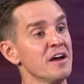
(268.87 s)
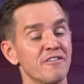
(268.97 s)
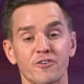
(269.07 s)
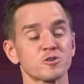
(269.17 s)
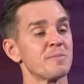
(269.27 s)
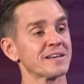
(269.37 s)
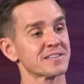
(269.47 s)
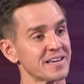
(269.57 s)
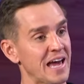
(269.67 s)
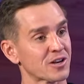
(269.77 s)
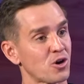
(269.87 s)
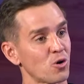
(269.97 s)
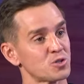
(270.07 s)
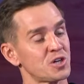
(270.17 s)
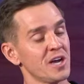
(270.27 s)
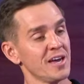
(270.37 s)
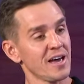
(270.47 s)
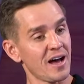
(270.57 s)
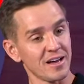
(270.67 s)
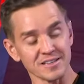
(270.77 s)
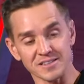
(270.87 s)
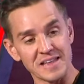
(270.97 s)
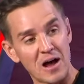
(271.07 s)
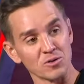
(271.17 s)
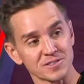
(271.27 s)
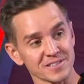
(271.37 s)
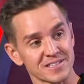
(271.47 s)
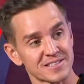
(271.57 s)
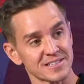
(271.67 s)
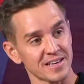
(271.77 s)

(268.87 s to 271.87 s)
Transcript: First Mexican head coach uh, now since